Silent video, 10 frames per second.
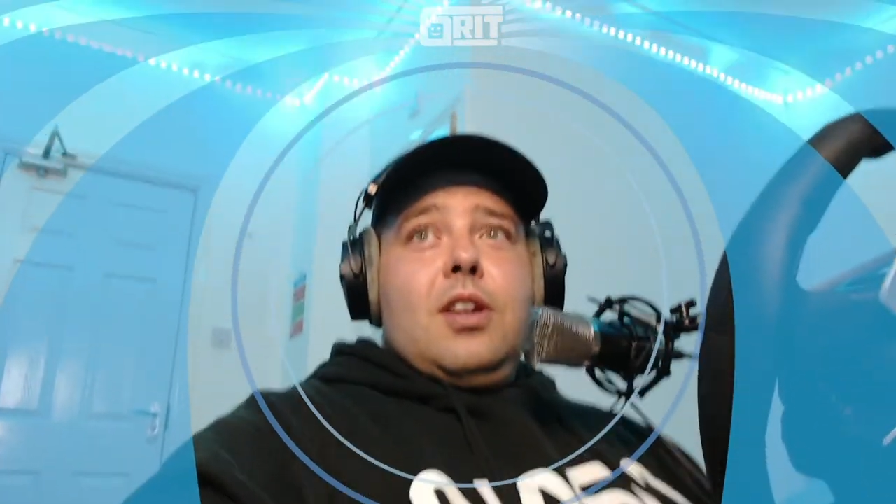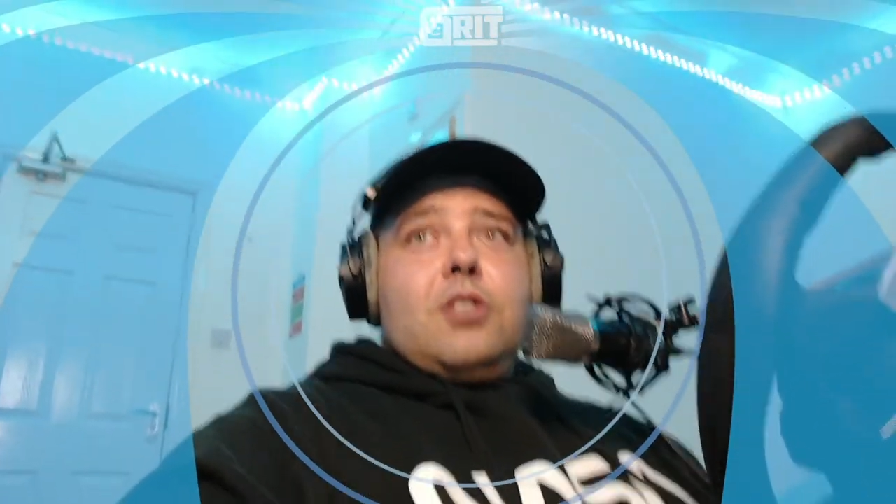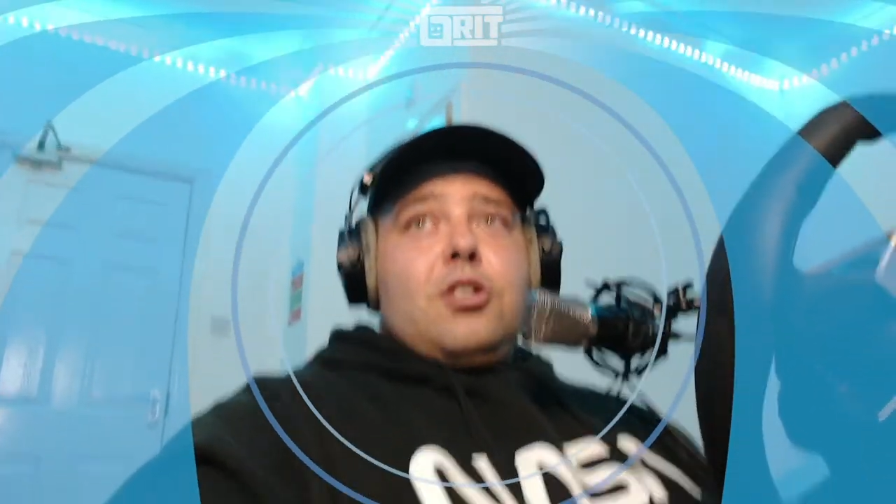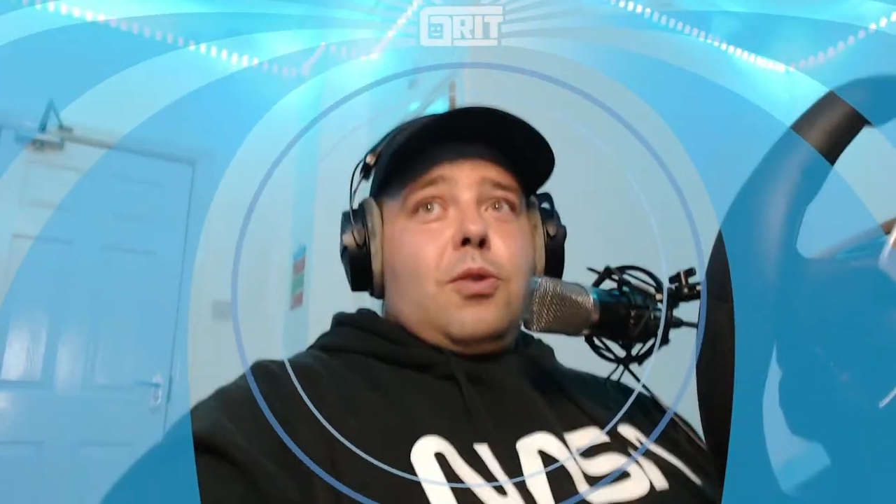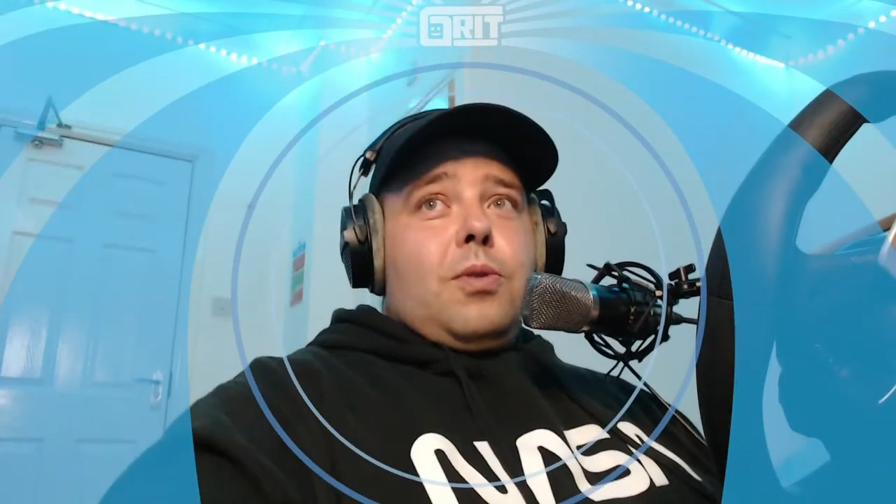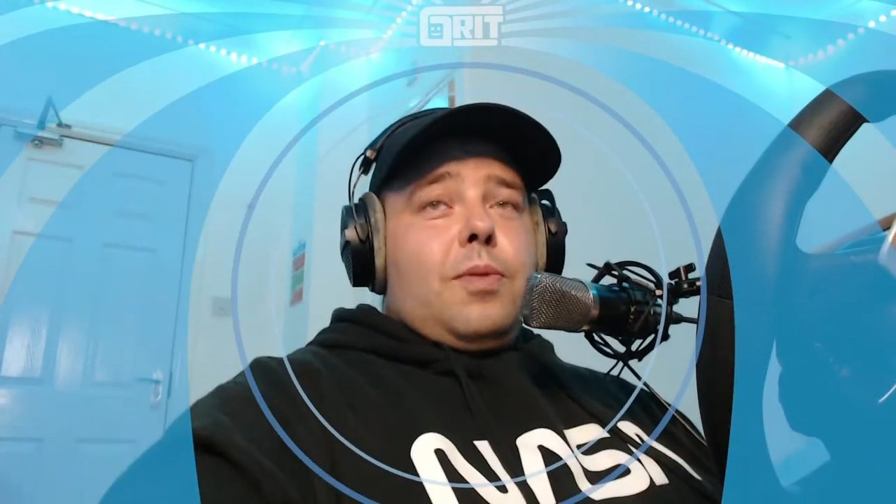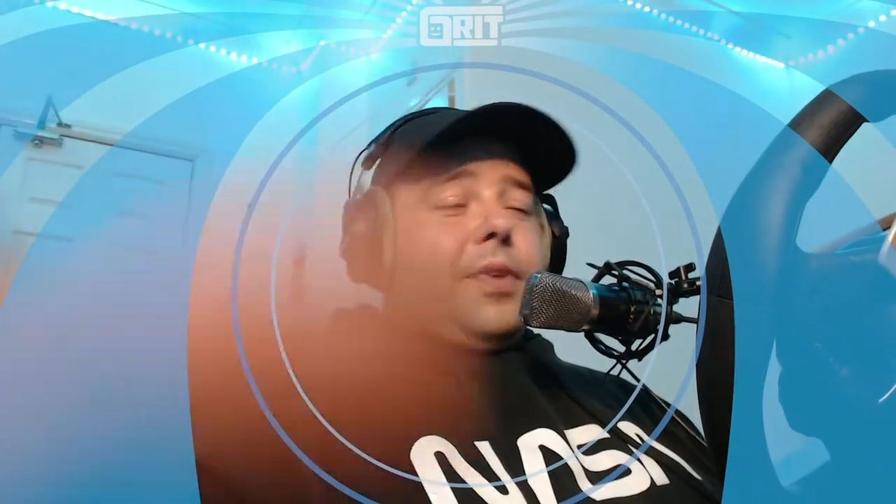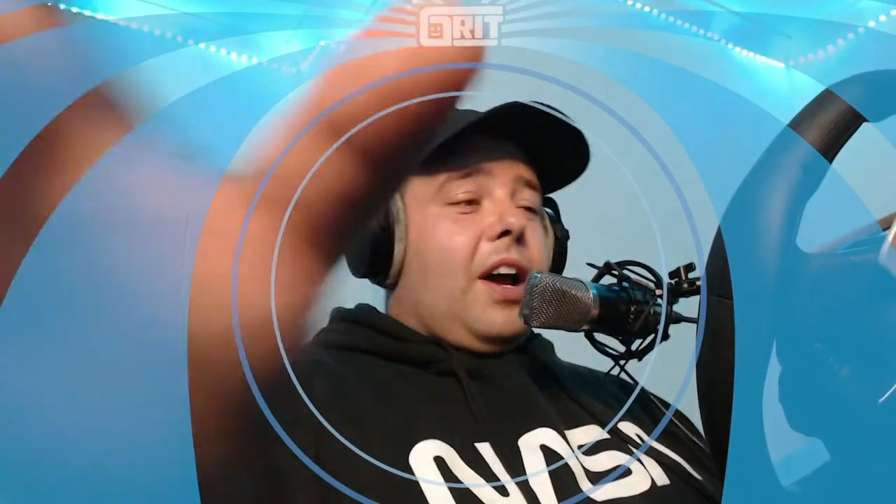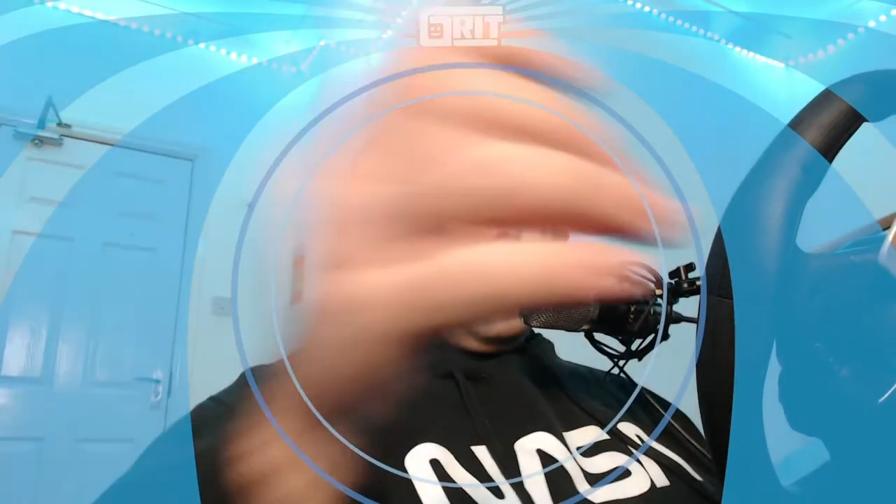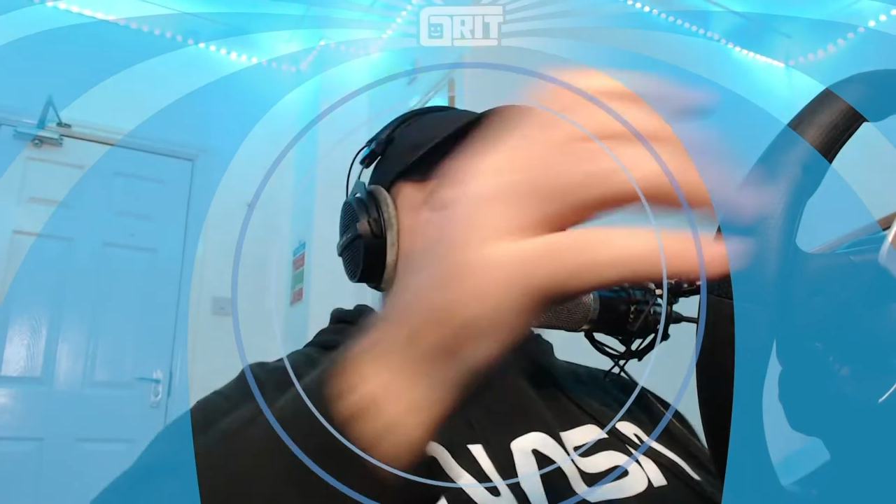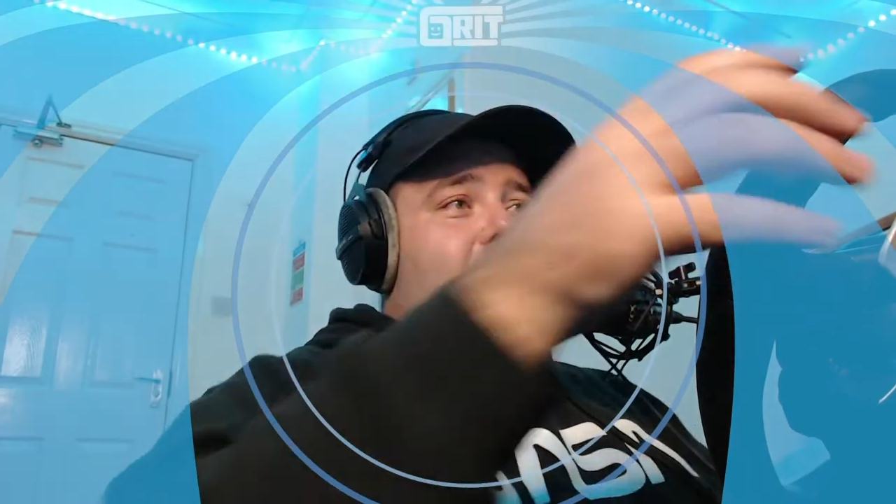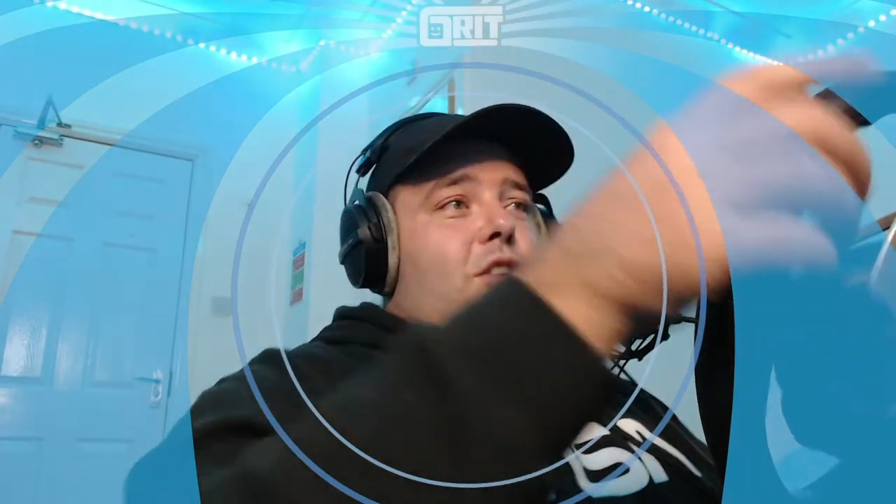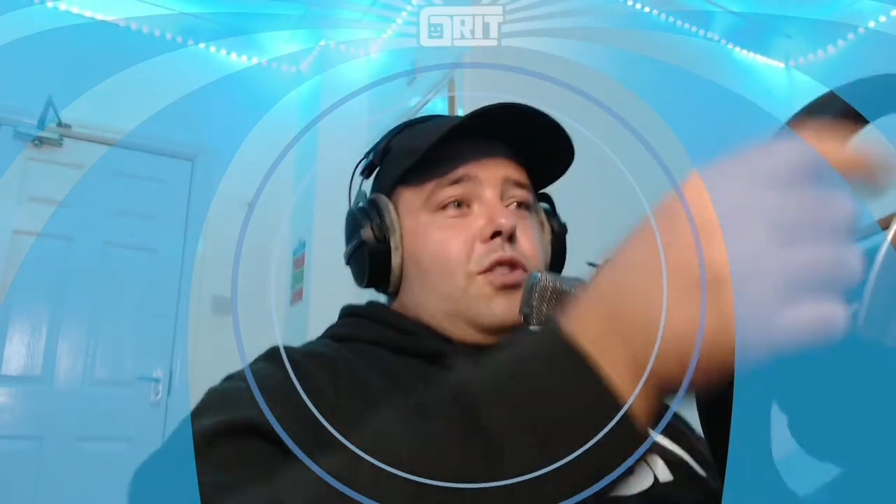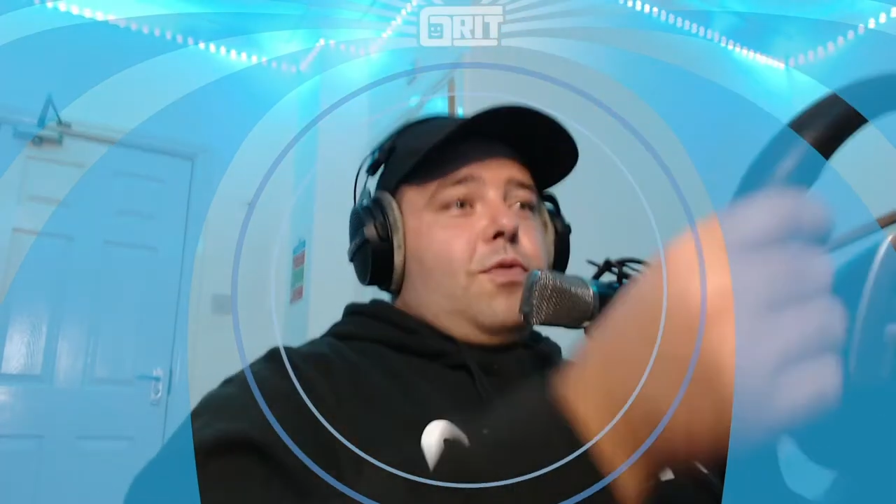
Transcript: So I can't